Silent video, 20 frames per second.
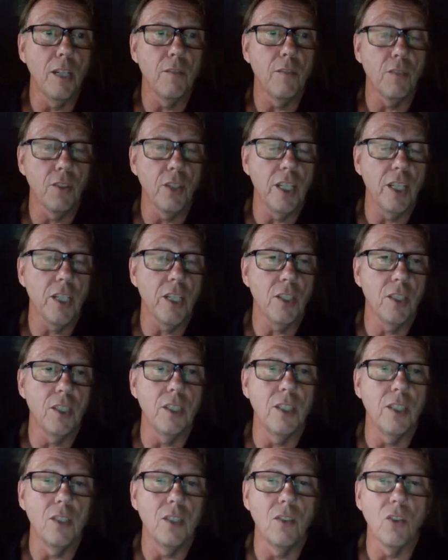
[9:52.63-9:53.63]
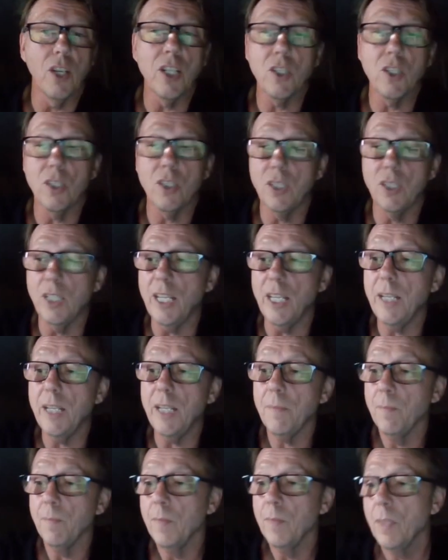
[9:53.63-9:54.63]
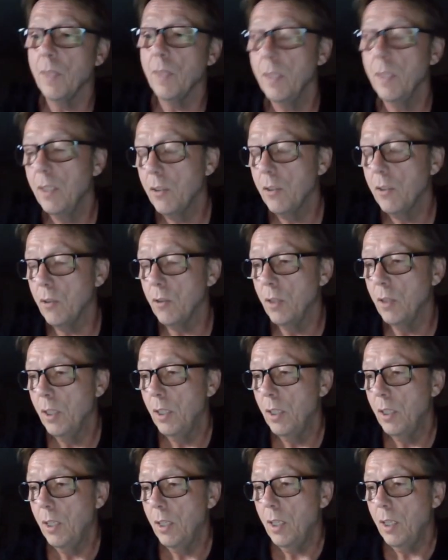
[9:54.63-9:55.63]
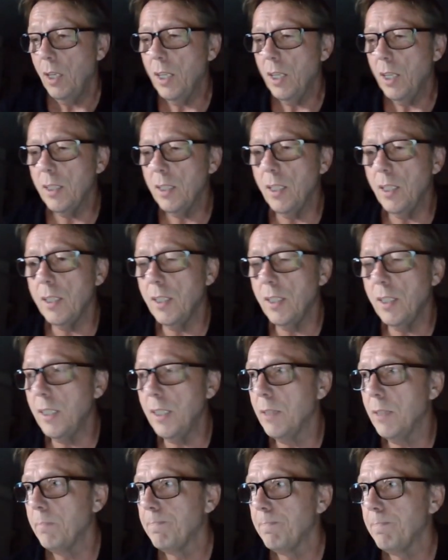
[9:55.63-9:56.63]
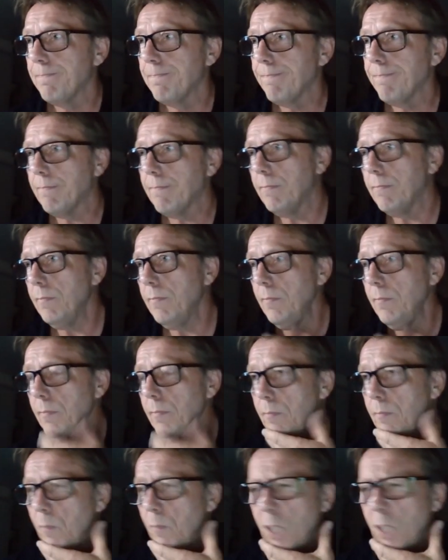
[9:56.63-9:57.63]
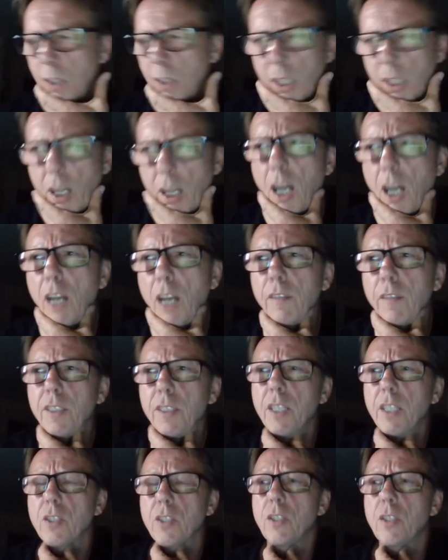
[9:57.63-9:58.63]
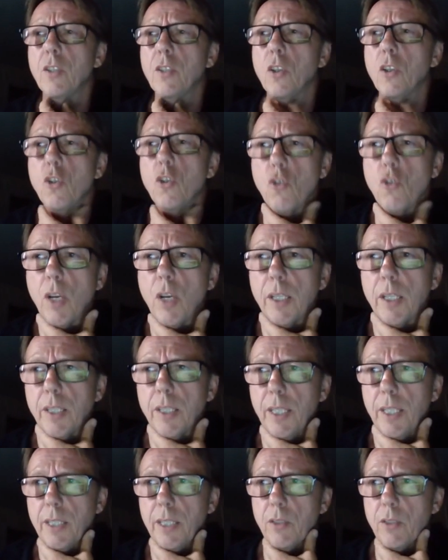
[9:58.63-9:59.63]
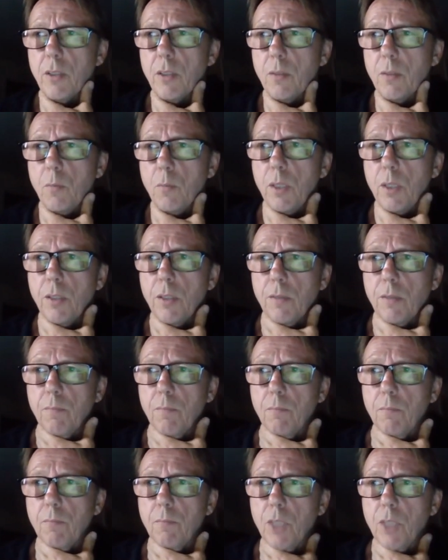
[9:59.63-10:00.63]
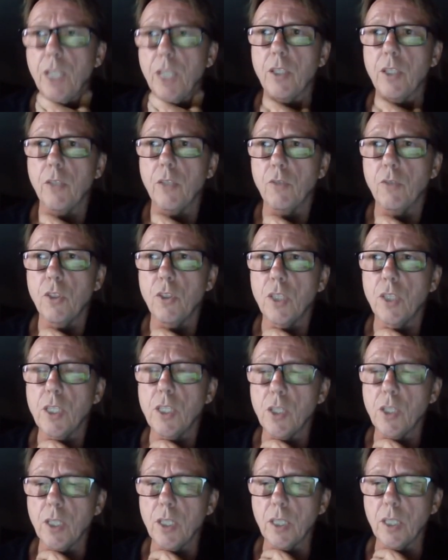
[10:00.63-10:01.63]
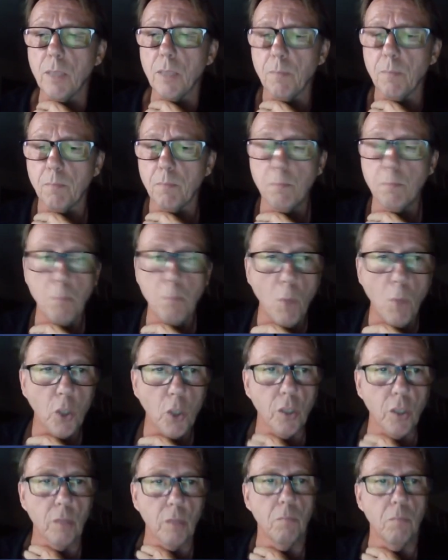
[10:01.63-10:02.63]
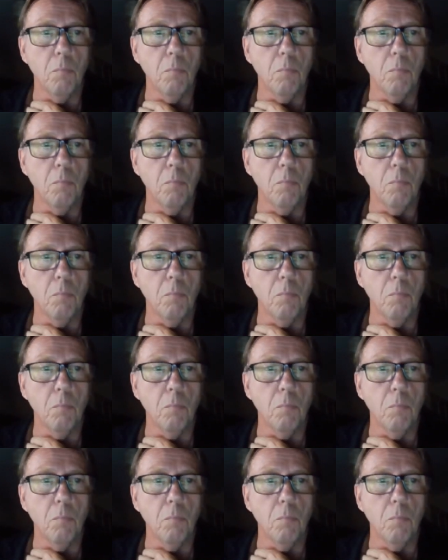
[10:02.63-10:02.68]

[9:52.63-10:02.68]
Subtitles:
for the rest of the day. So I did, I think, half a dozen track days with 600cc modern